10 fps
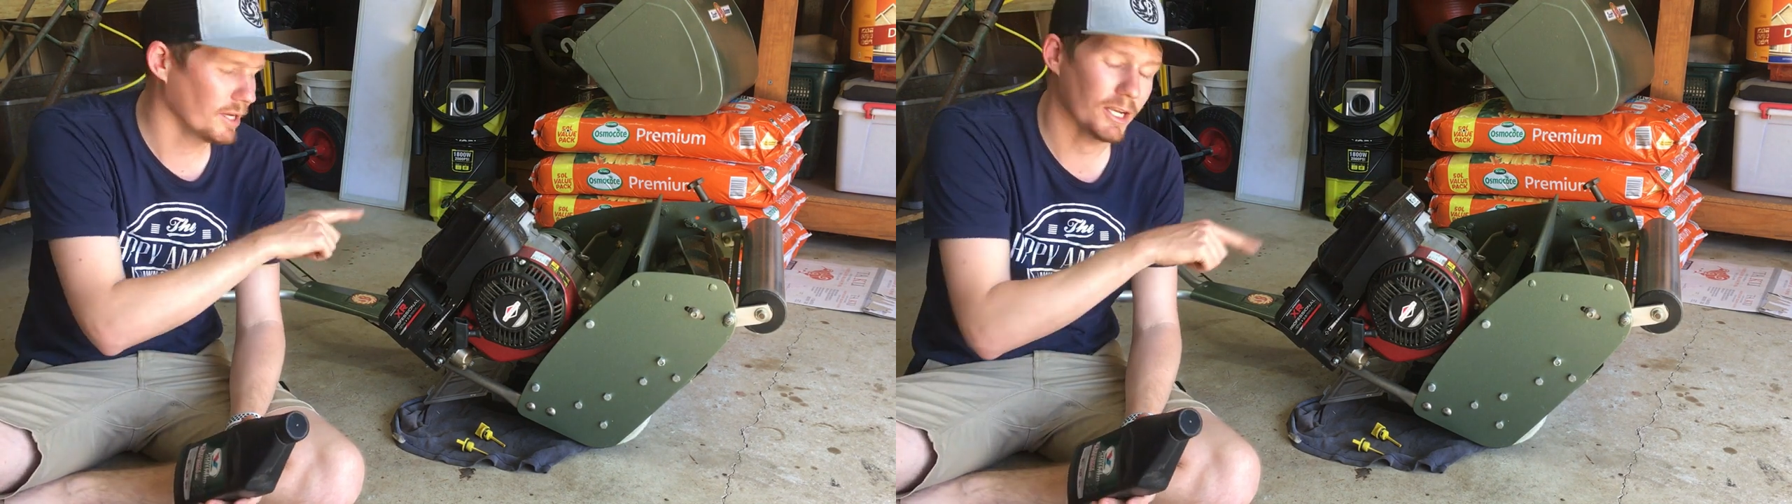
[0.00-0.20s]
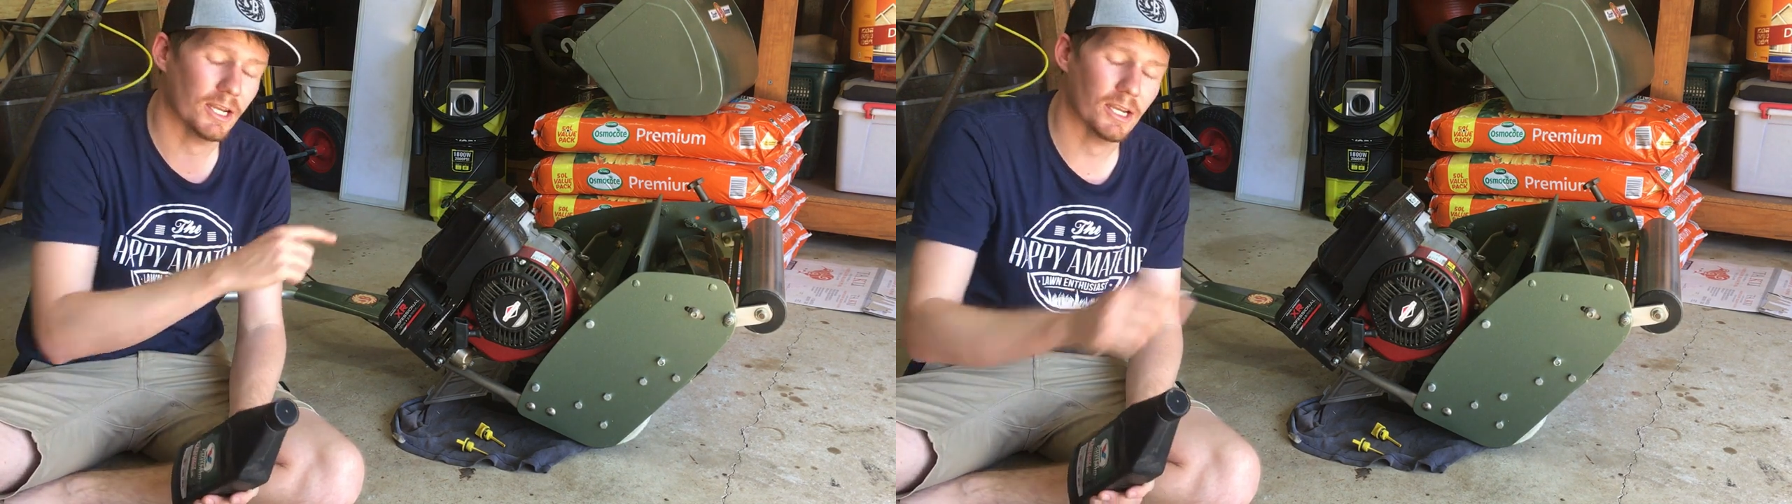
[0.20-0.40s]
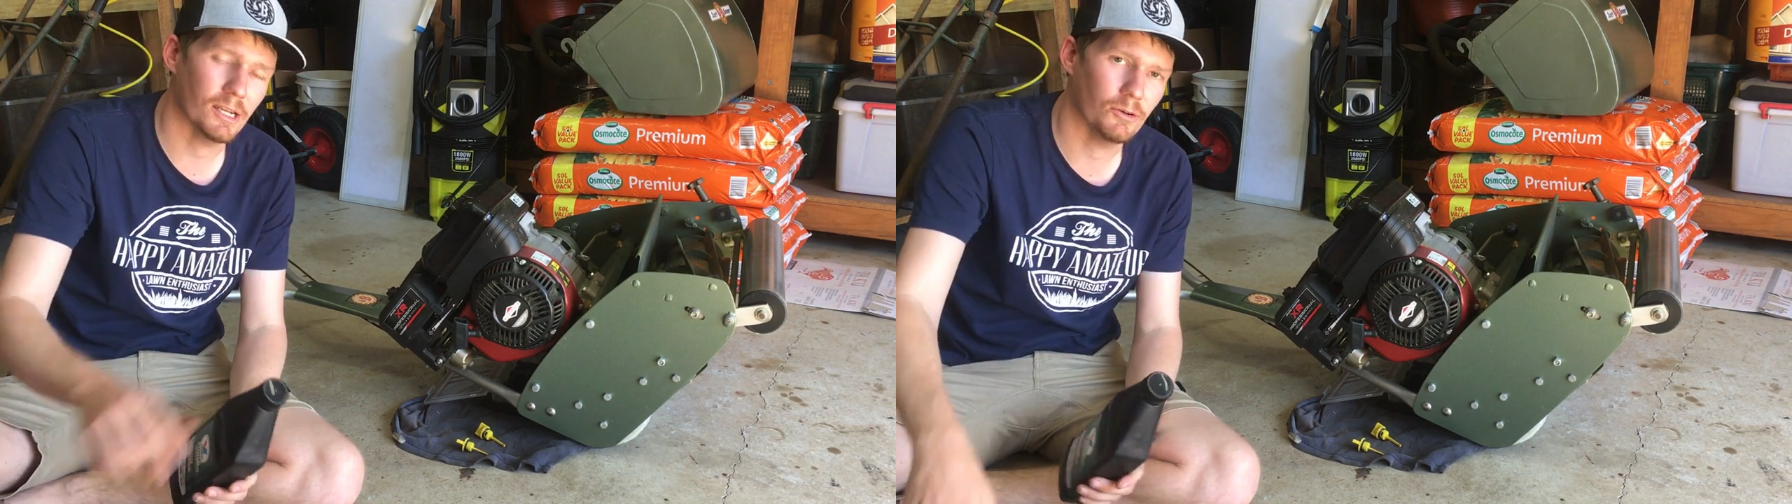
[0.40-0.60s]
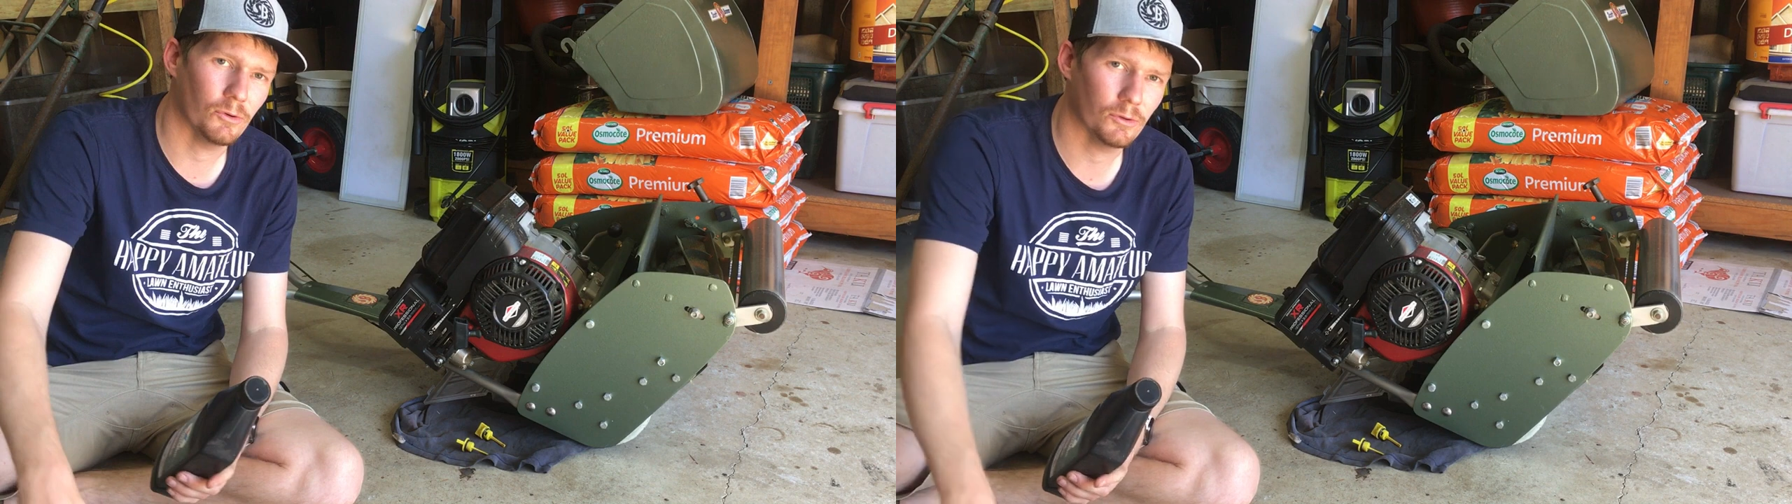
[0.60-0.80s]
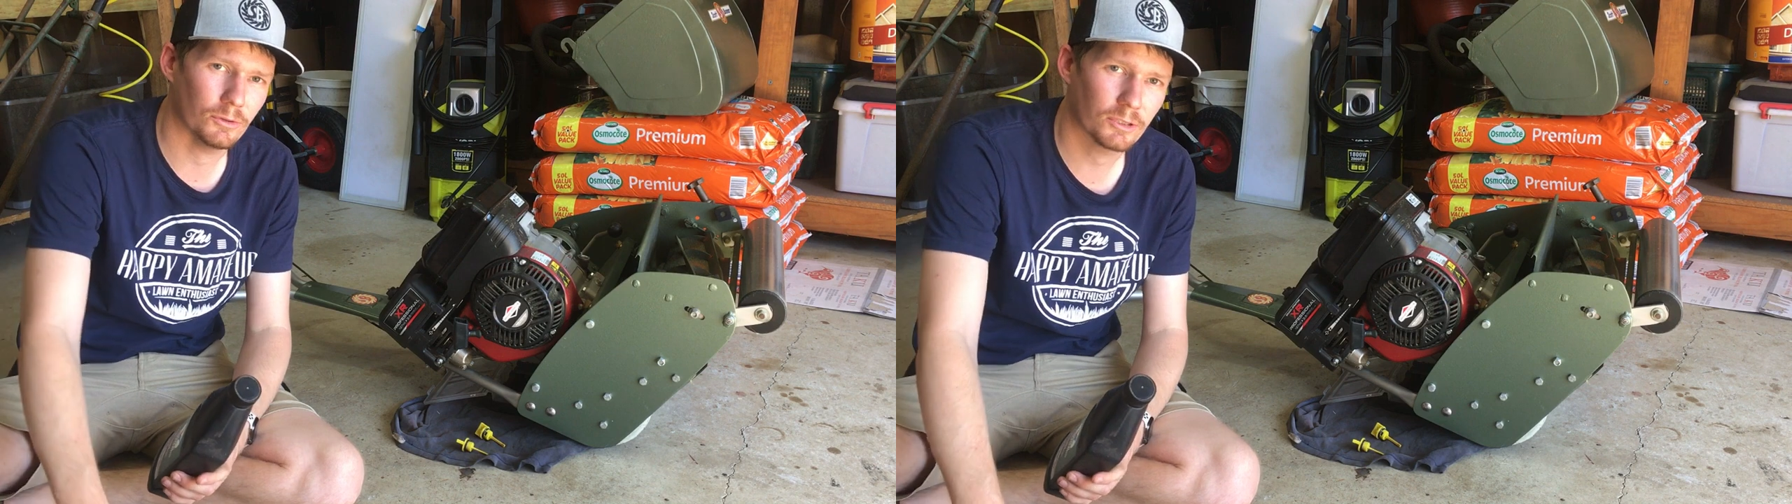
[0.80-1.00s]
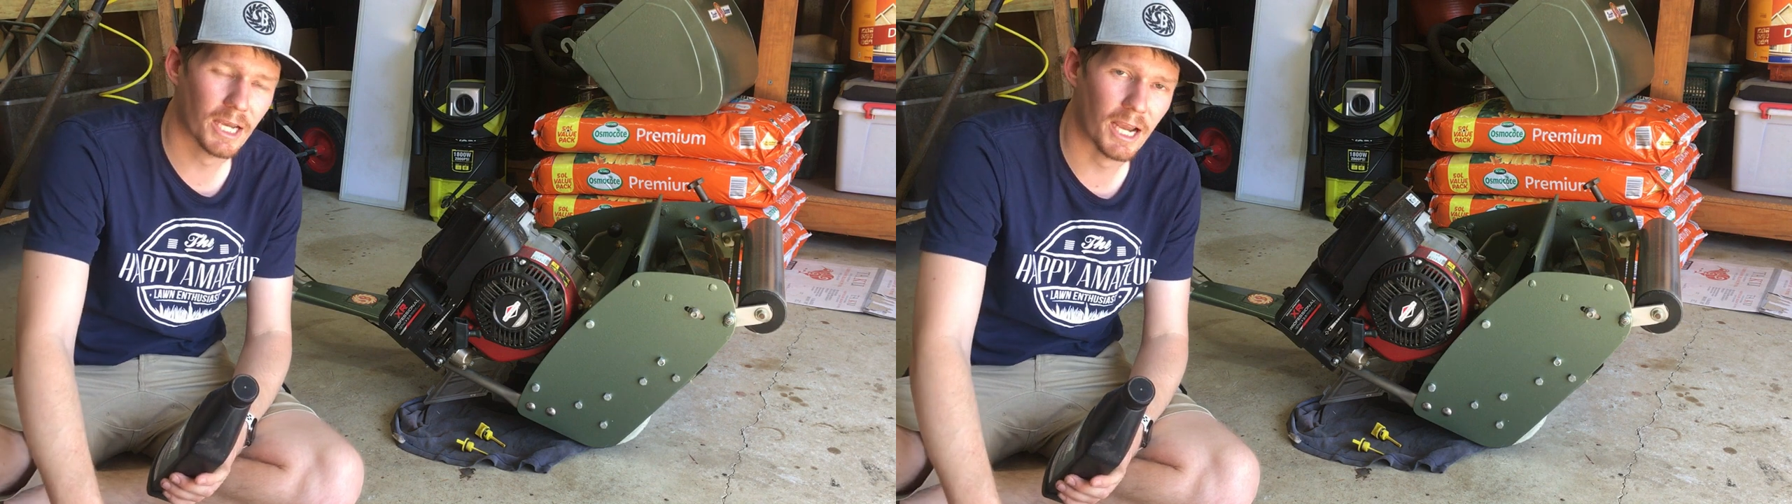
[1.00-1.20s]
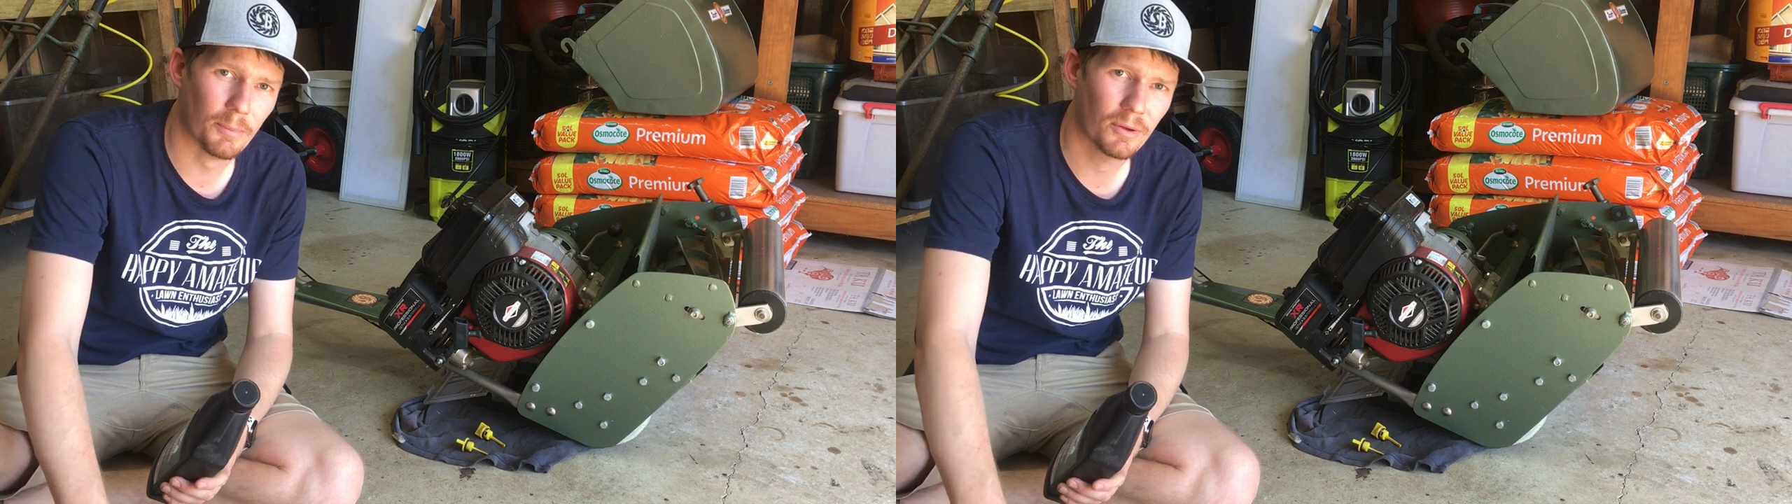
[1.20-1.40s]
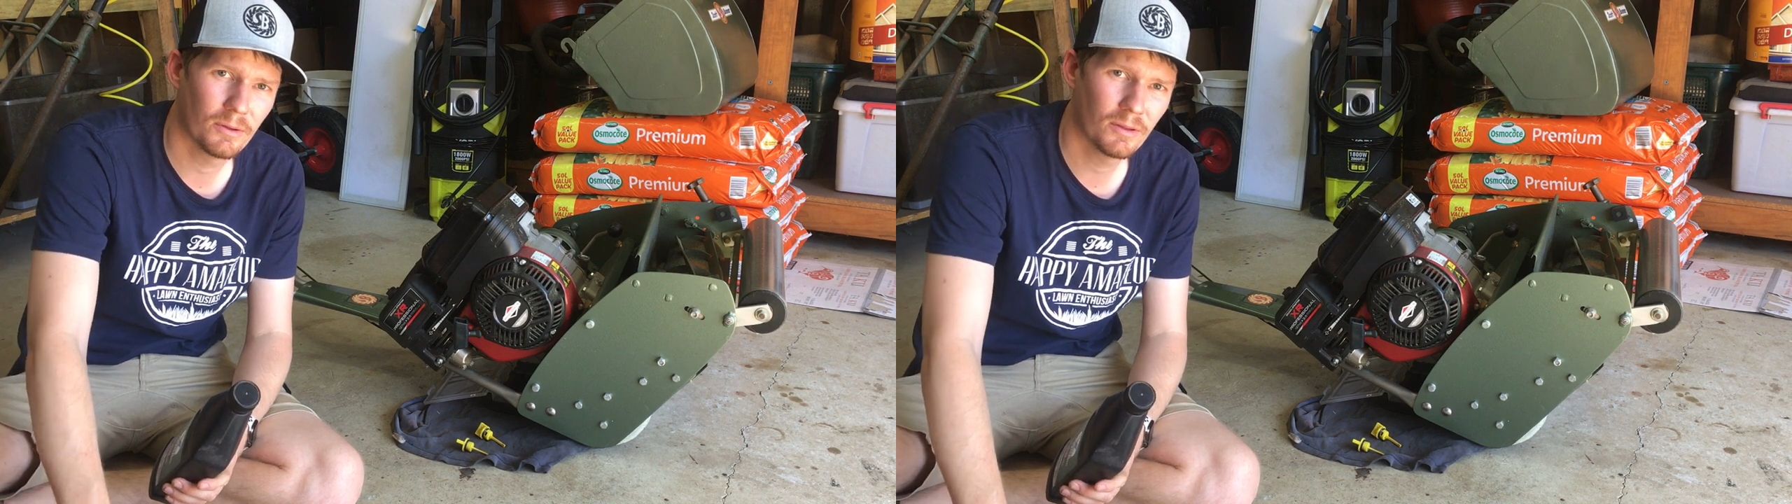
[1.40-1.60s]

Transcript: a, uh, an oil cap.